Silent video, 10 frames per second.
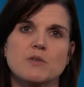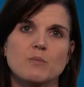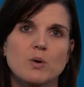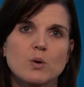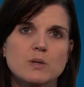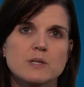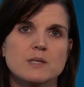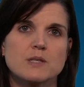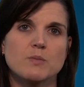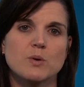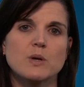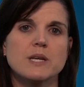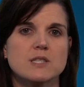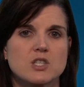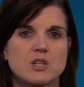important to
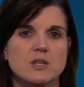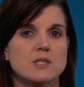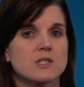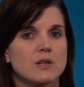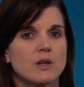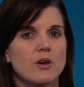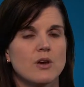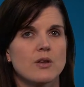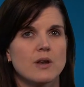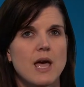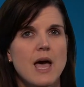supporting students to learn.